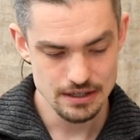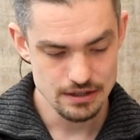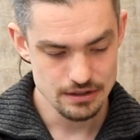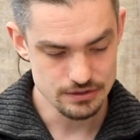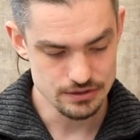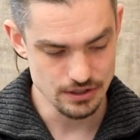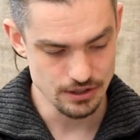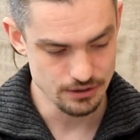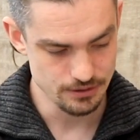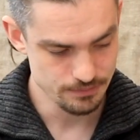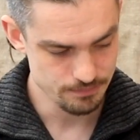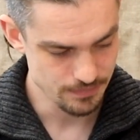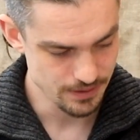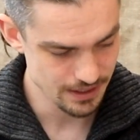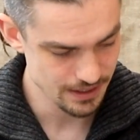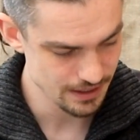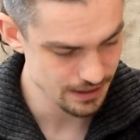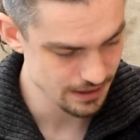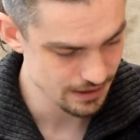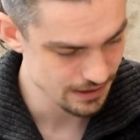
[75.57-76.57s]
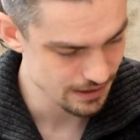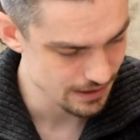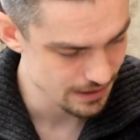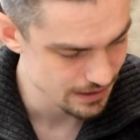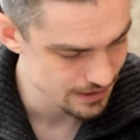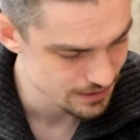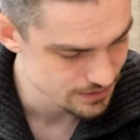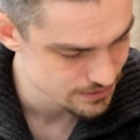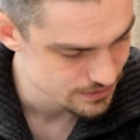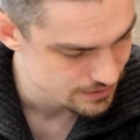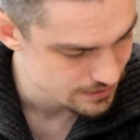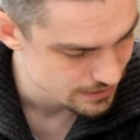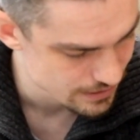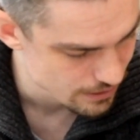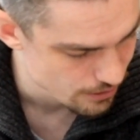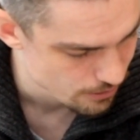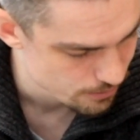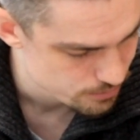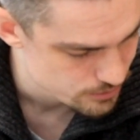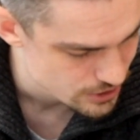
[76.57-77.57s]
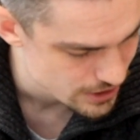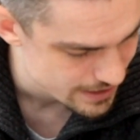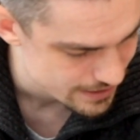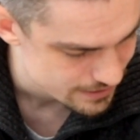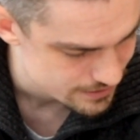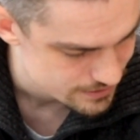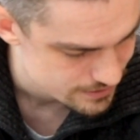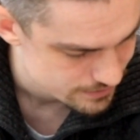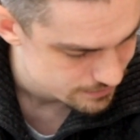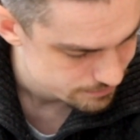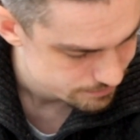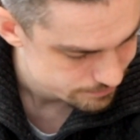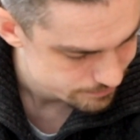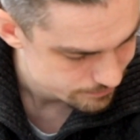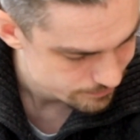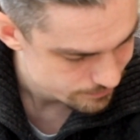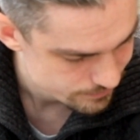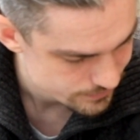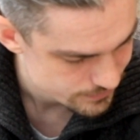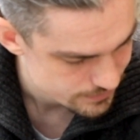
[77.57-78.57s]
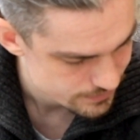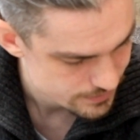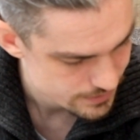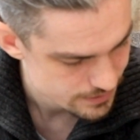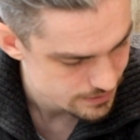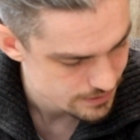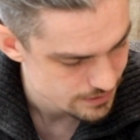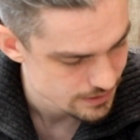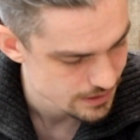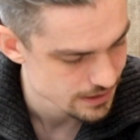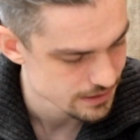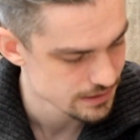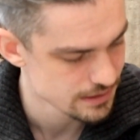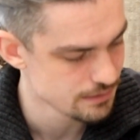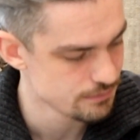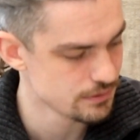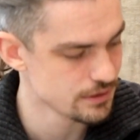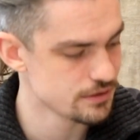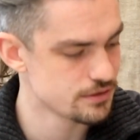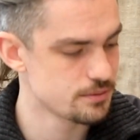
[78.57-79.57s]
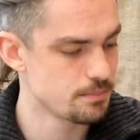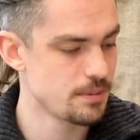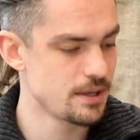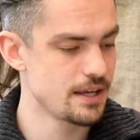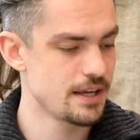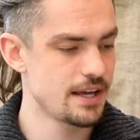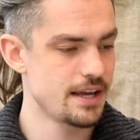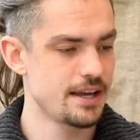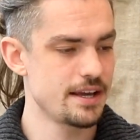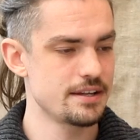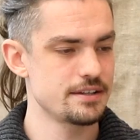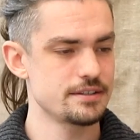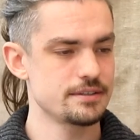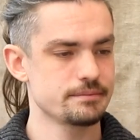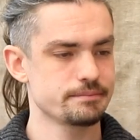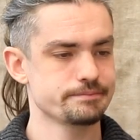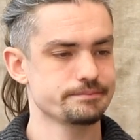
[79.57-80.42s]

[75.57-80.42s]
So here is the object, lovely spearhead,